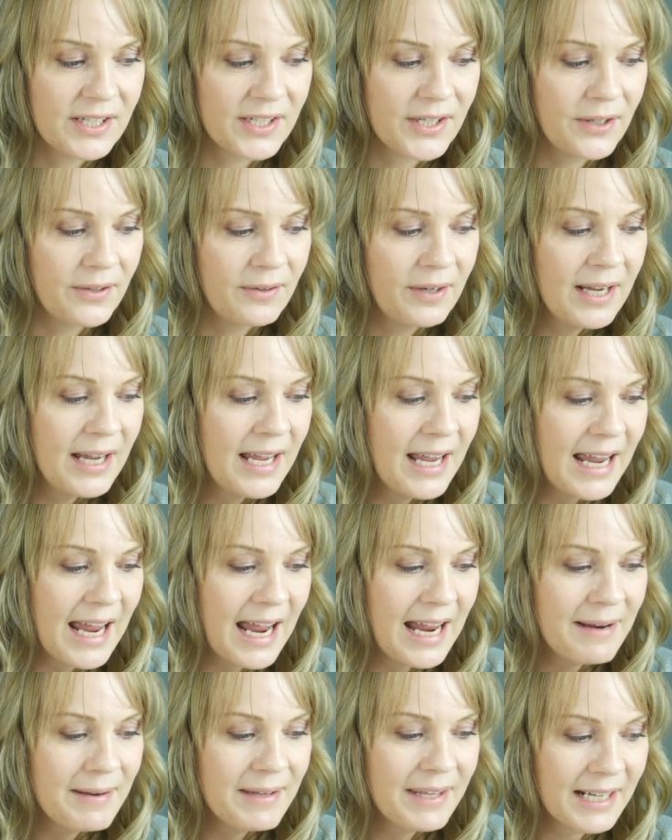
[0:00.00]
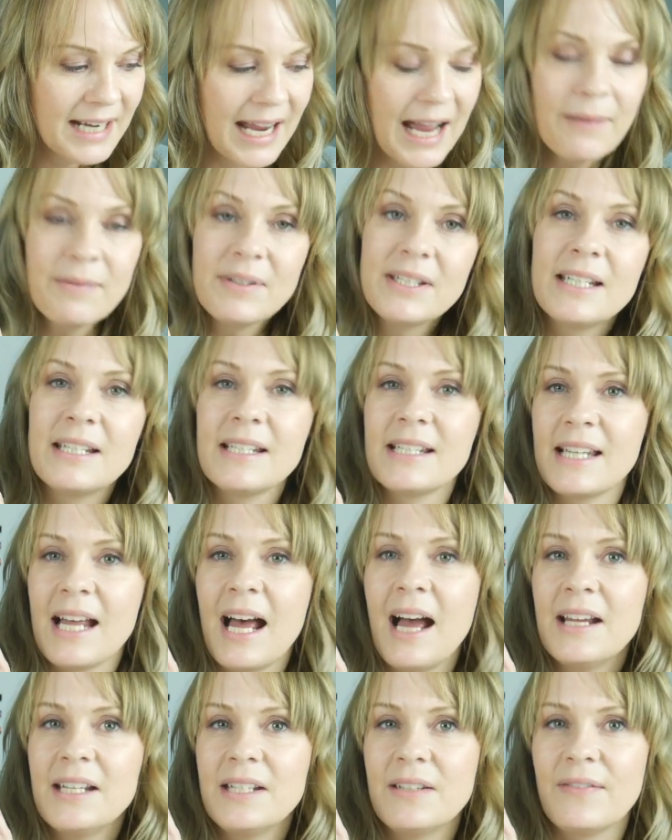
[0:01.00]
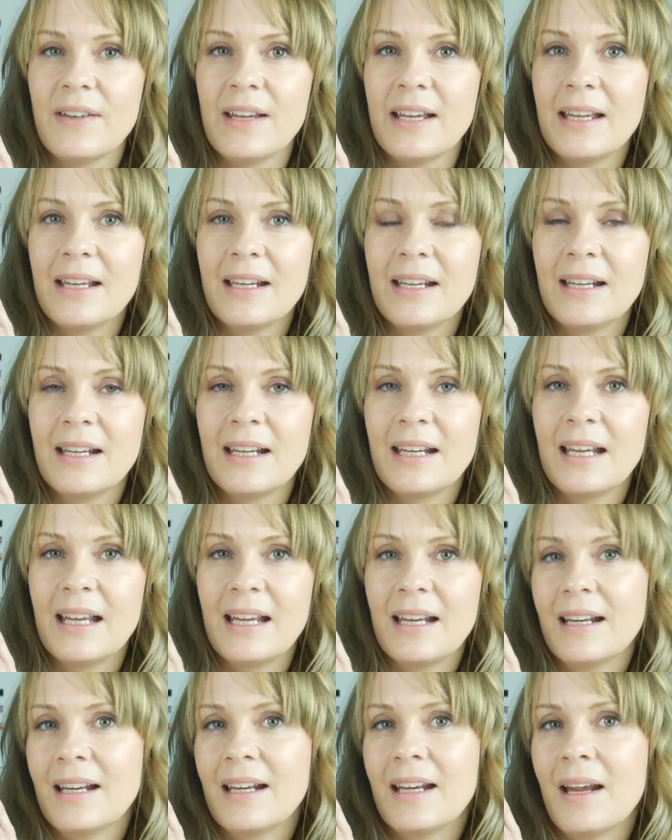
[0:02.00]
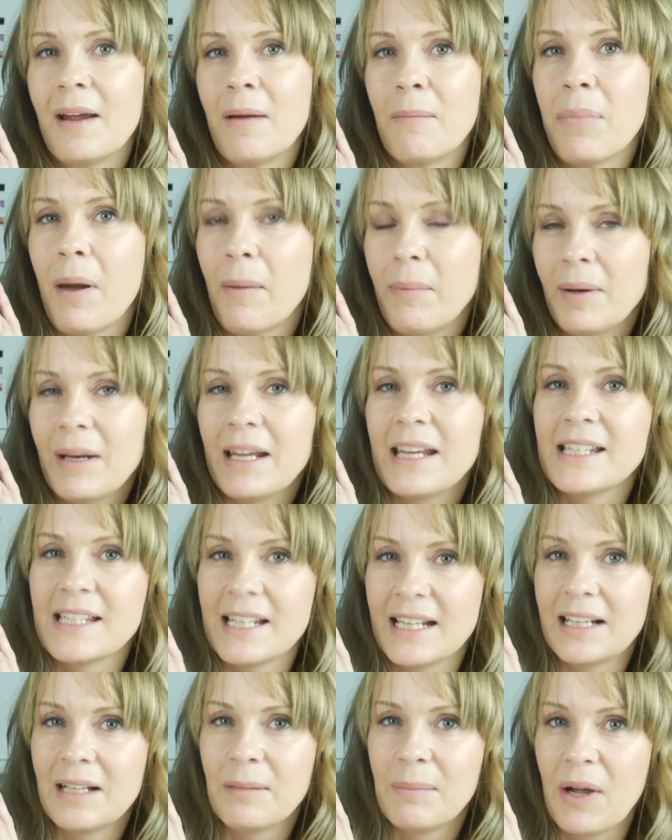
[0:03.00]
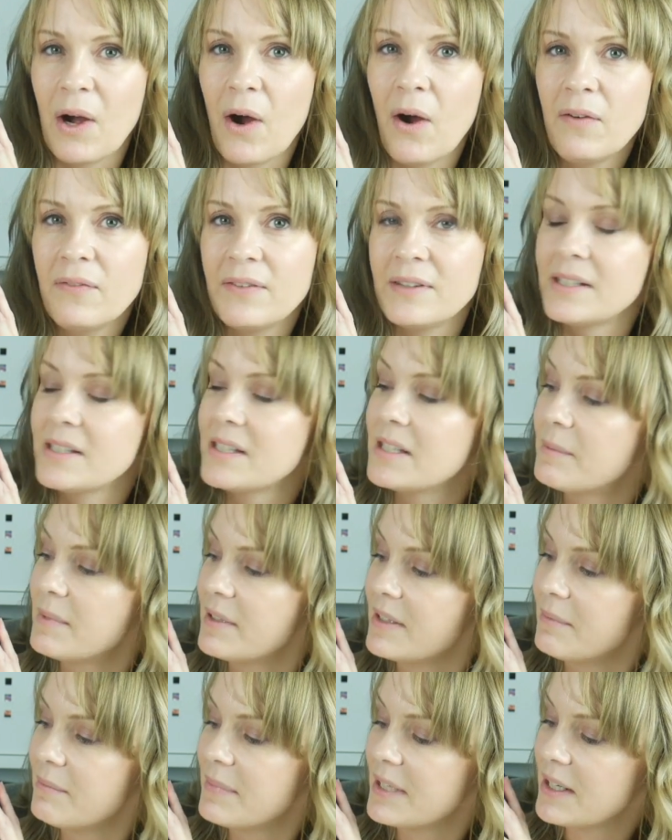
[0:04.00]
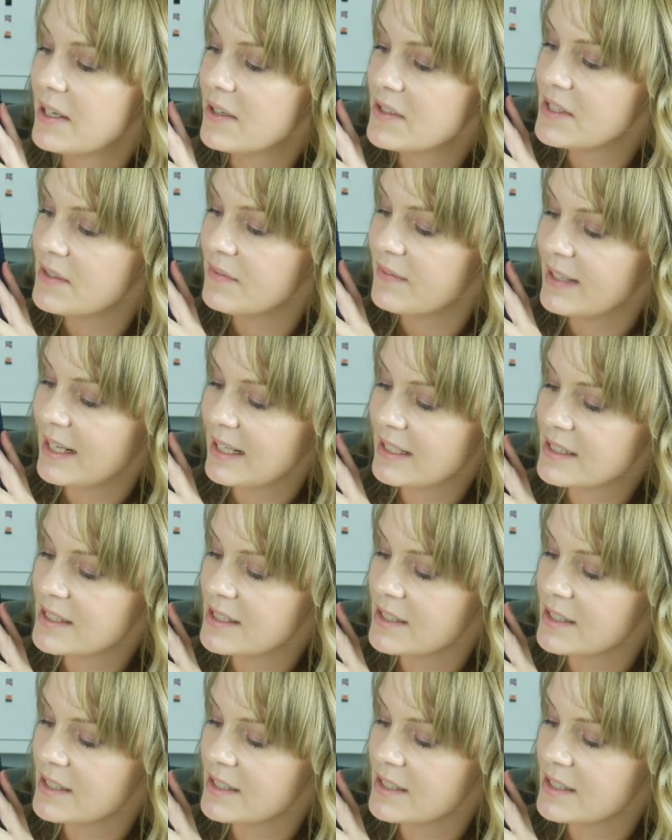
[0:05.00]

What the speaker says: So the counting side of it probably is a little bit off in some of them because of that.